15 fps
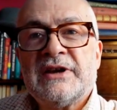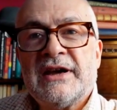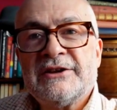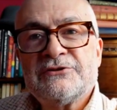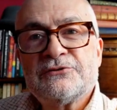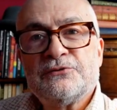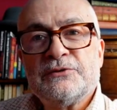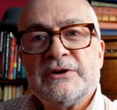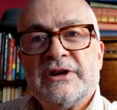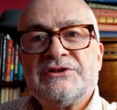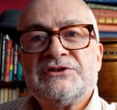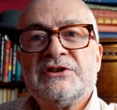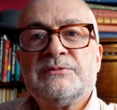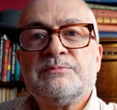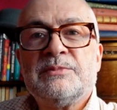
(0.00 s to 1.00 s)
as
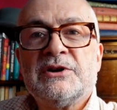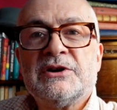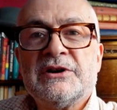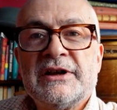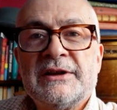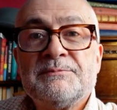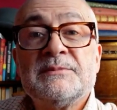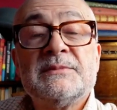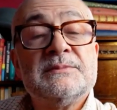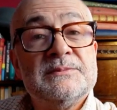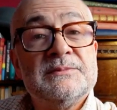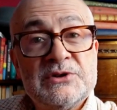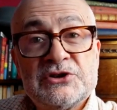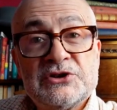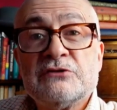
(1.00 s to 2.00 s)
created by
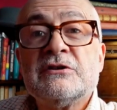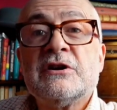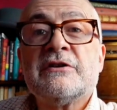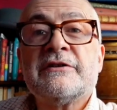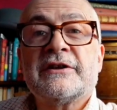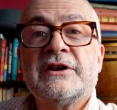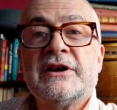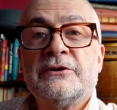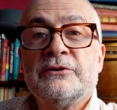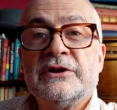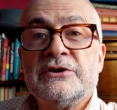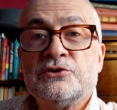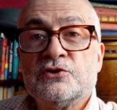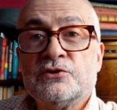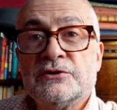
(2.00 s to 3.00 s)
Sir Arthur
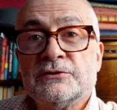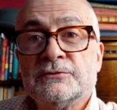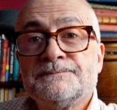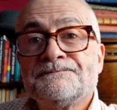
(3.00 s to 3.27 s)
Conan Doyle.